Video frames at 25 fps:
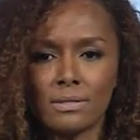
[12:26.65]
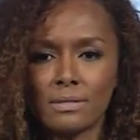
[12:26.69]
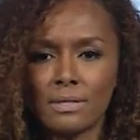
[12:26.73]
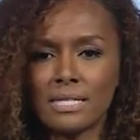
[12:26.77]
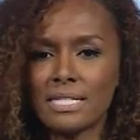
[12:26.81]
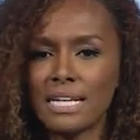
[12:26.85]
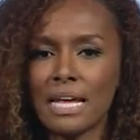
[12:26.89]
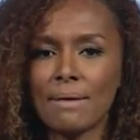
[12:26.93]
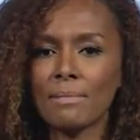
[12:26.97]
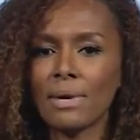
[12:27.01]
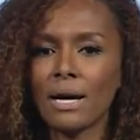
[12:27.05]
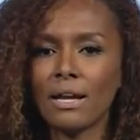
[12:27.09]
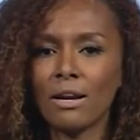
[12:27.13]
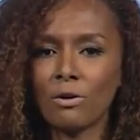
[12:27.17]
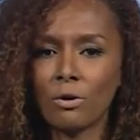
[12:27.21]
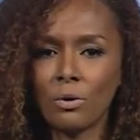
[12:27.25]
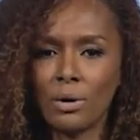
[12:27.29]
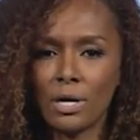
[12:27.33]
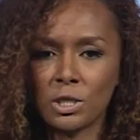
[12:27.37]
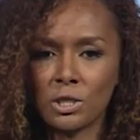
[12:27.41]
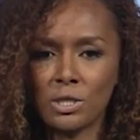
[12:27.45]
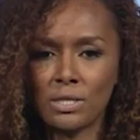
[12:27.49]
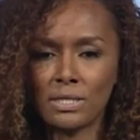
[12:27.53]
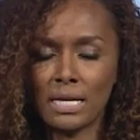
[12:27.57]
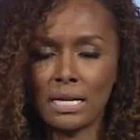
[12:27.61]
The same kind of
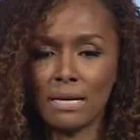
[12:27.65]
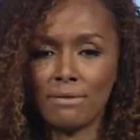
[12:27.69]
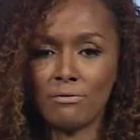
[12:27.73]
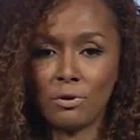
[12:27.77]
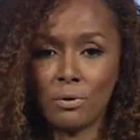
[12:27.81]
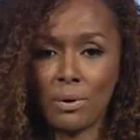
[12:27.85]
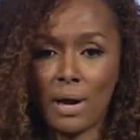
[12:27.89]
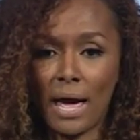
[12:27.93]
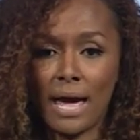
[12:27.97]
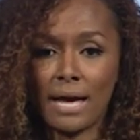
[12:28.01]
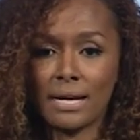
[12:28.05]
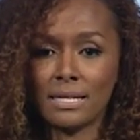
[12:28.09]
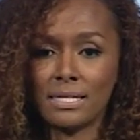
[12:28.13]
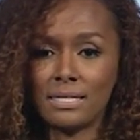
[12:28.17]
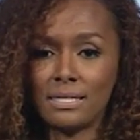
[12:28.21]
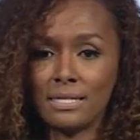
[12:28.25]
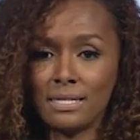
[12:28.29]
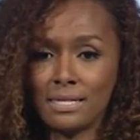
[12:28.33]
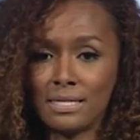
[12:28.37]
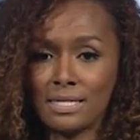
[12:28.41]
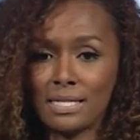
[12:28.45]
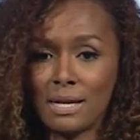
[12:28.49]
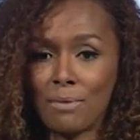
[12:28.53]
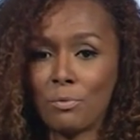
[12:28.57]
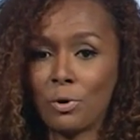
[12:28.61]
questions that if you asked to
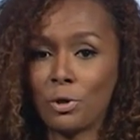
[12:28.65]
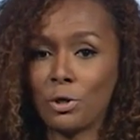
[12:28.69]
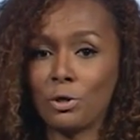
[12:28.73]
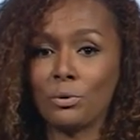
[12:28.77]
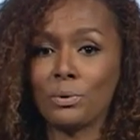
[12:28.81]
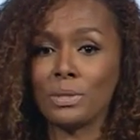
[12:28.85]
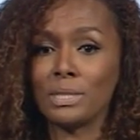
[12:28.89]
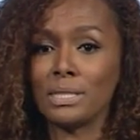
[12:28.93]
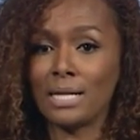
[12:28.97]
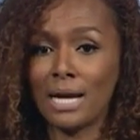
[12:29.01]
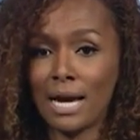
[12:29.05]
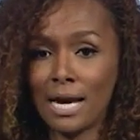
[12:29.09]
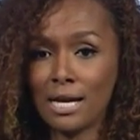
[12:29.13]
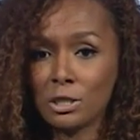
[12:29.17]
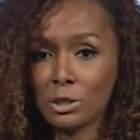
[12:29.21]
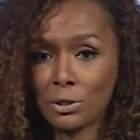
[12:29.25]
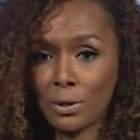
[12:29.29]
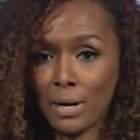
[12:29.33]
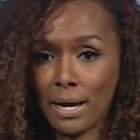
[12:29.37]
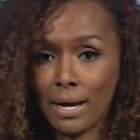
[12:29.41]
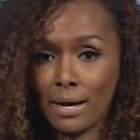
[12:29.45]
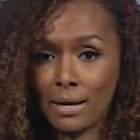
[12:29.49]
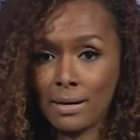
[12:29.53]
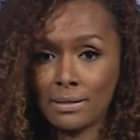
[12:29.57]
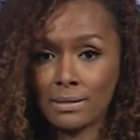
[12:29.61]
someone who was not
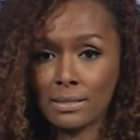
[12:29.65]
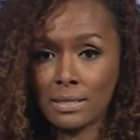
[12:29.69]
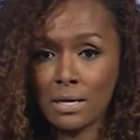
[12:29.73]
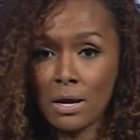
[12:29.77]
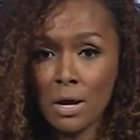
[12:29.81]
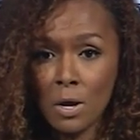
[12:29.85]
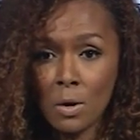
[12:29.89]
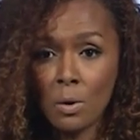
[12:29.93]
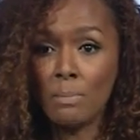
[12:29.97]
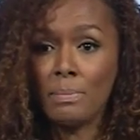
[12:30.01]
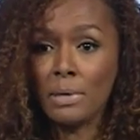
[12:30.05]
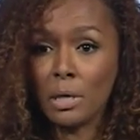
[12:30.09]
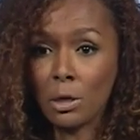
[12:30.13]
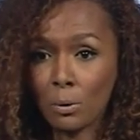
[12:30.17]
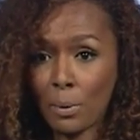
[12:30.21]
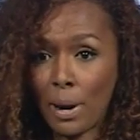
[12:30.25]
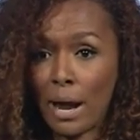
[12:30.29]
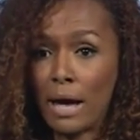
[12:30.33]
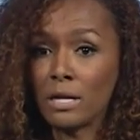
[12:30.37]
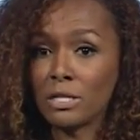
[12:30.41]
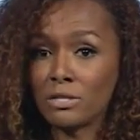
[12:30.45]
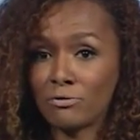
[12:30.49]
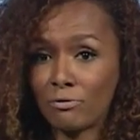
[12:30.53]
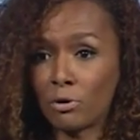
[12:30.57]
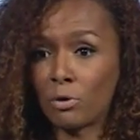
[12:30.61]
trans would be
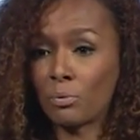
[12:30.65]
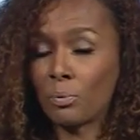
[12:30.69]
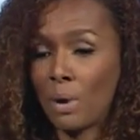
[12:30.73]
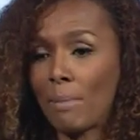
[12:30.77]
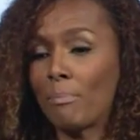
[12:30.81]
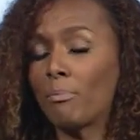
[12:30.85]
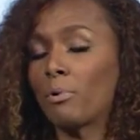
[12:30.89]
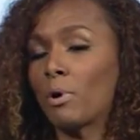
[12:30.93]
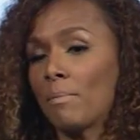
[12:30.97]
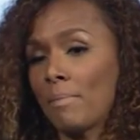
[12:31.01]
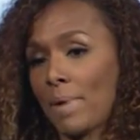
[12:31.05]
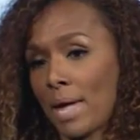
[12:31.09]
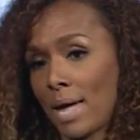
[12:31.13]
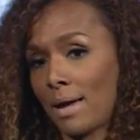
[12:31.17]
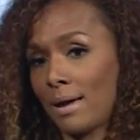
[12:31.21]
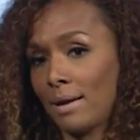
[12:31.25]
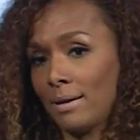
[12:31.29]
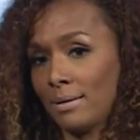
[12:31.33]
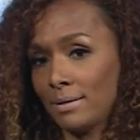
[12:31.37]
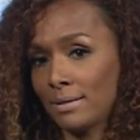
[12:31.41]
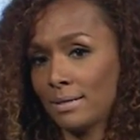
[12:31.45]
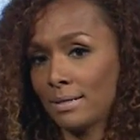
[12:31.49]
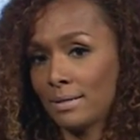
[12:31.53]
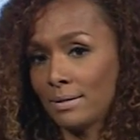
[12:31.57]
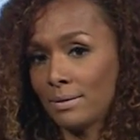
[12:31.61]
grounds for reprimand,